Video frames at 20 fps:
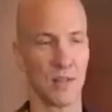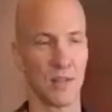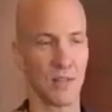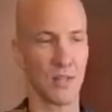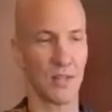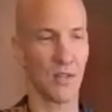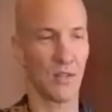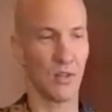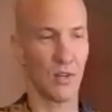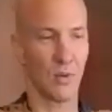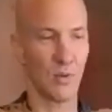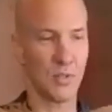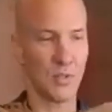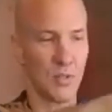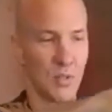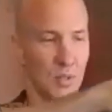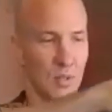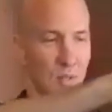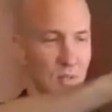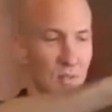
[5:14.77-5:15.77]
you know,
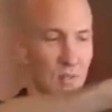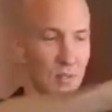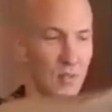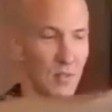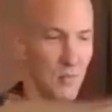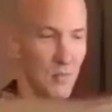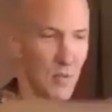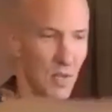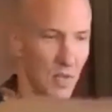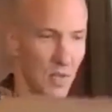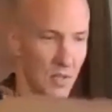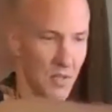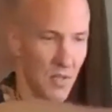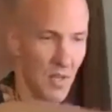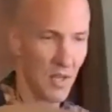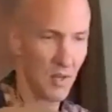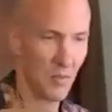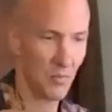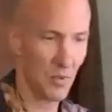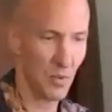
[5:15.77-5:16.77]
to me, it's
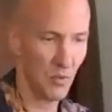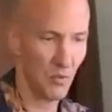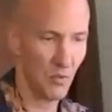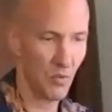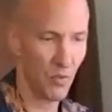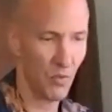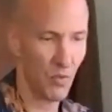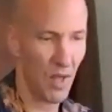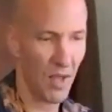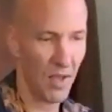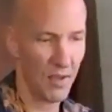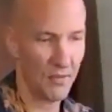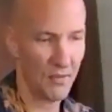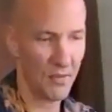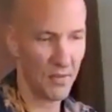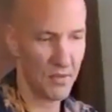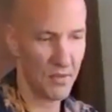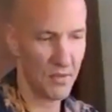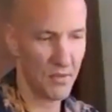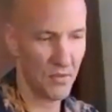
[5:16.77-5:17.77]
like a beautiful life.
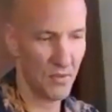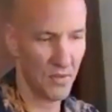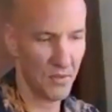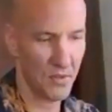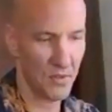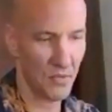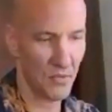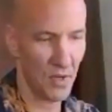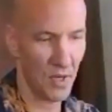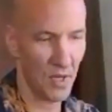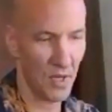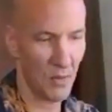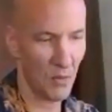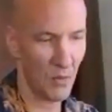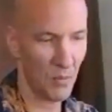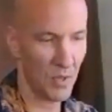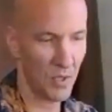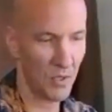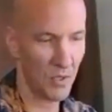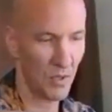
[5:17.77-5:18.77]
It's fun. I'm
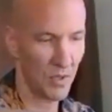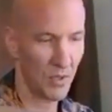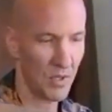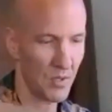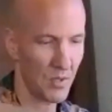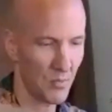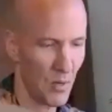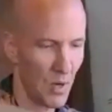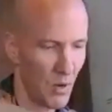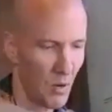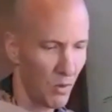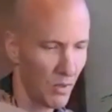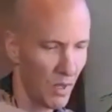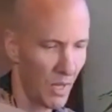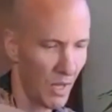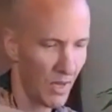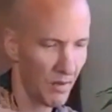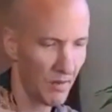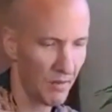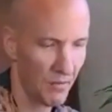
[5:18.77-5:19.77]
gonna be doing this my whole
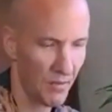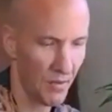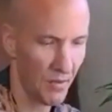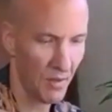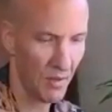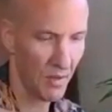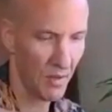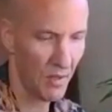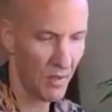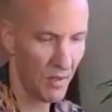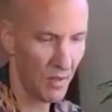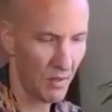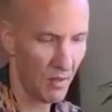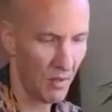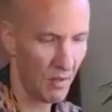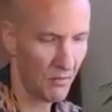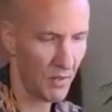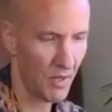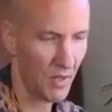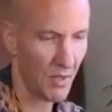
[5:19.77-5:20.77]
life.
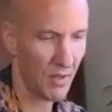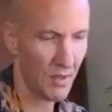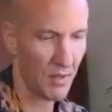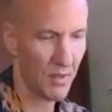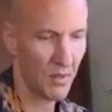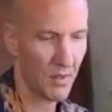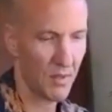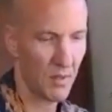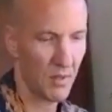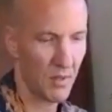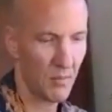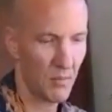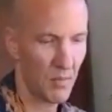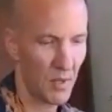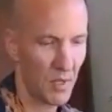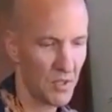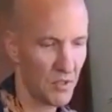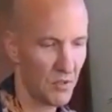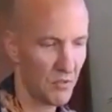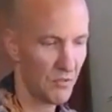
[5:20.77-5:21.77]
Love it.
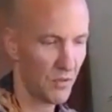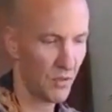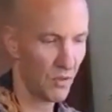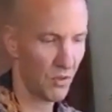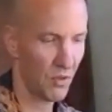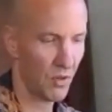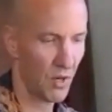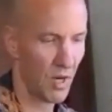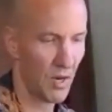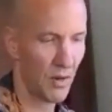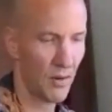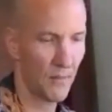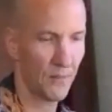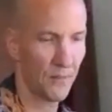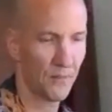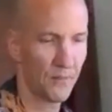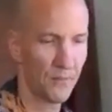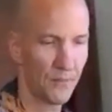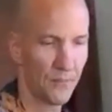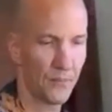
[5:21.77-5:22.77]
Makes you feel great.
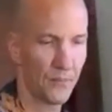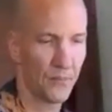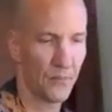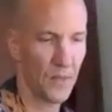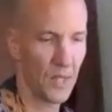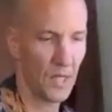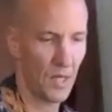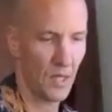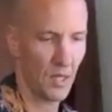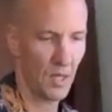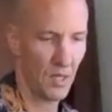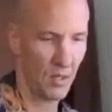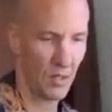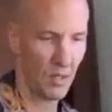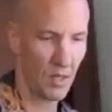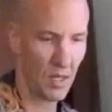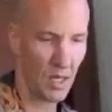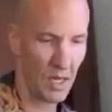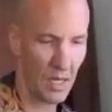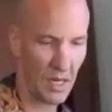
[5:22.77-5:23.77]

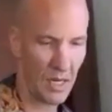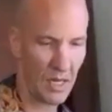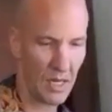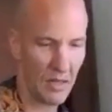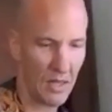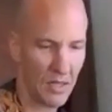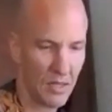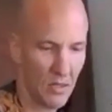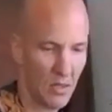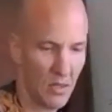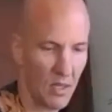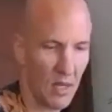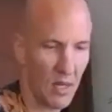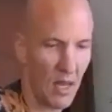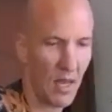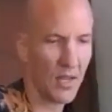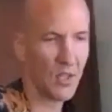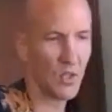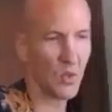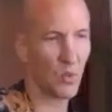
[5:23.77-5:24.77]
Okay, and then so the
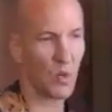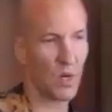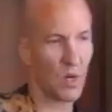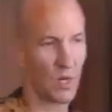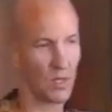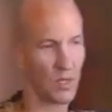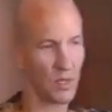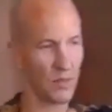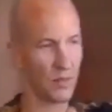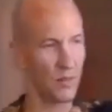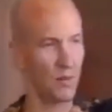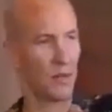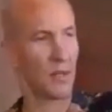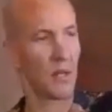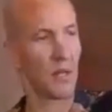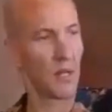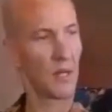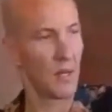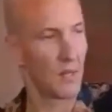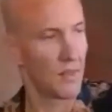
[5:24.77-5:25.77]
next one,
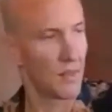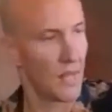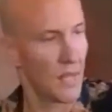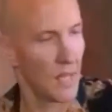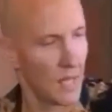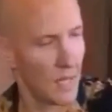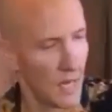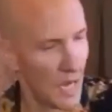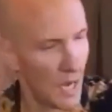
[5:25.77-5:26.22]
then